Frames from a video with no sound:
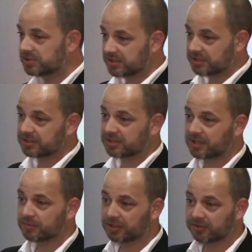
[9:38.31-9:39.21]
also
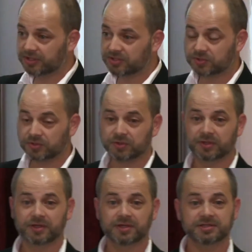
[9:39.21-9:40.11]
agreed to
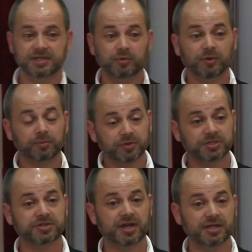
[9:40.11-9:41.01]
some
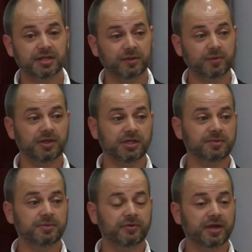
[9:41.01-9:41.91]
computer training that we're going
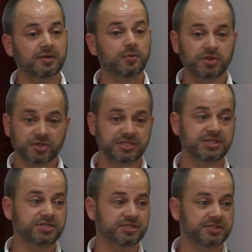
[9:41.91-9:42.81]
to be running with the
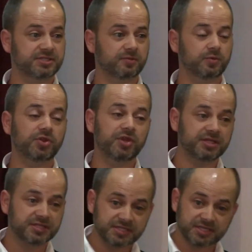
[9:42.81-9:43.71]
teachers, with the
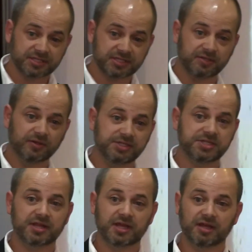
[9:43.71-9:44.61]
existing
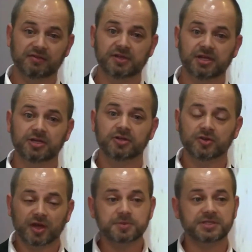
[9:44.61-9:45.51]
technology they have,
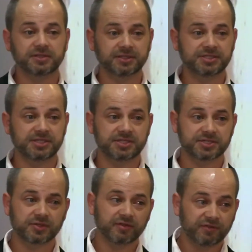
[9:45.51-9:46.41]
to upskill the
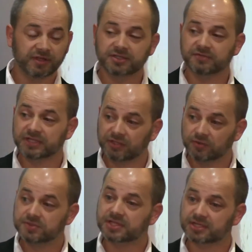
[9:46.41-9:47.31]
teachers to effectively
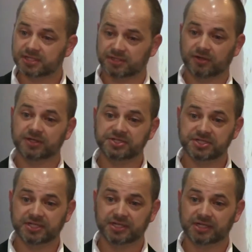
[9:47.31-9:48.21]
use that technology